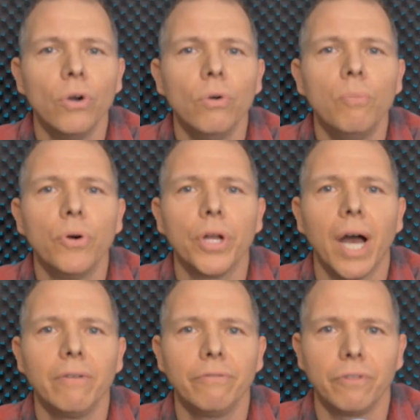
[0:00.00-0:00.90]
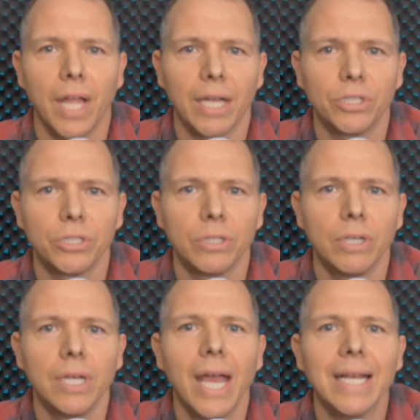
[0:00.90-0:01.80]
who put on flesh
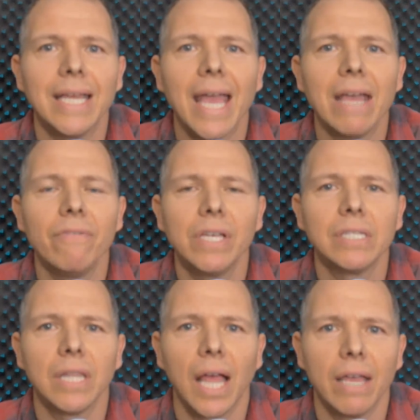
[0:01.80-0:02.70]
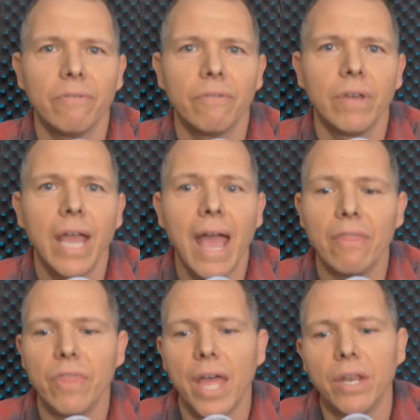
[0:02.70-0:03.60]
and gave his life
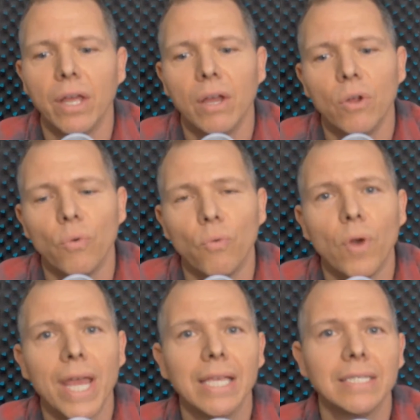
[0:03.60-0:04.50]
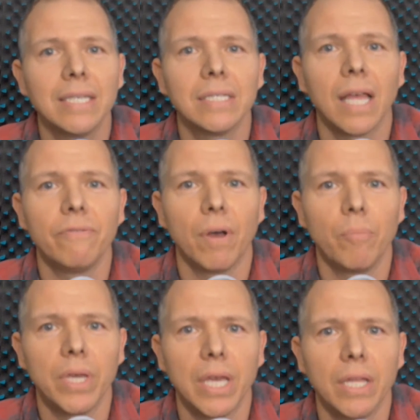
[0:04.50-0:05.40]
and then raised his life
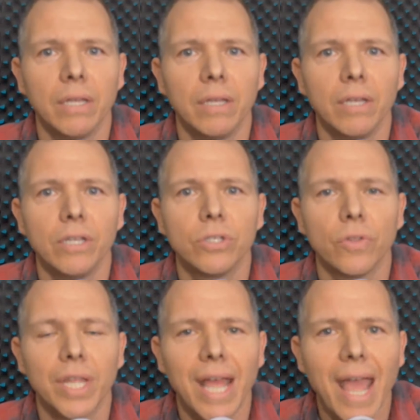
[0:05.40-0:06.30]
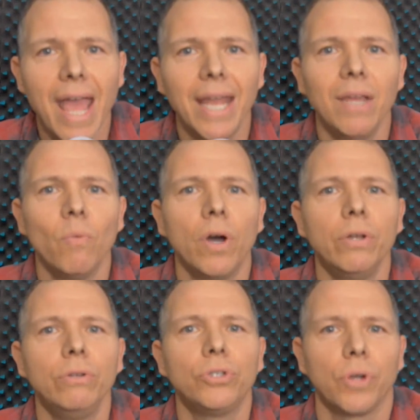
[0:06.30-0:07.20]
up again so that anyone
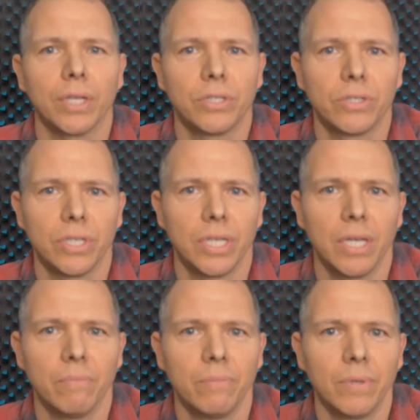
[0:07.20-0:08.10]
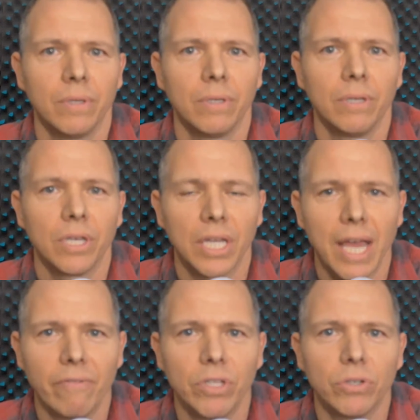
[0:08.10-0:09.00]
who trusts in him can
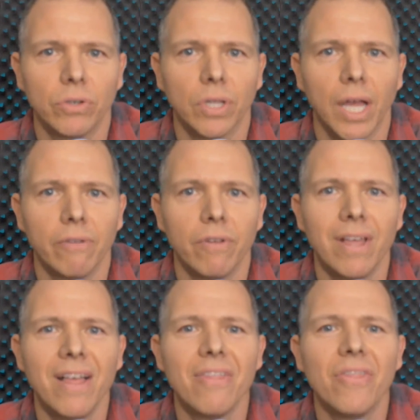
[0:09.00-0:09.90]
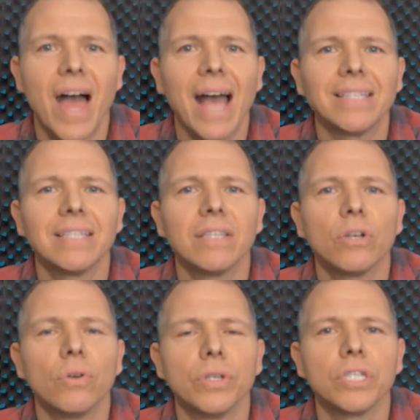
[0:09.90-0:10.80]
have eternal life. That's the
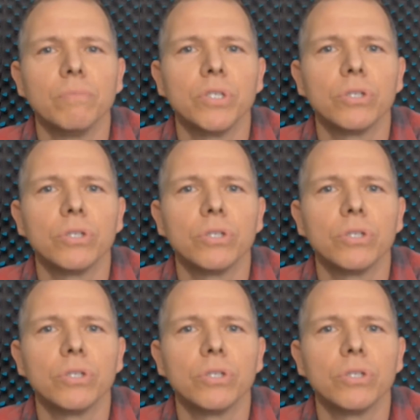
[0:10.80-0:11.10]
Christmas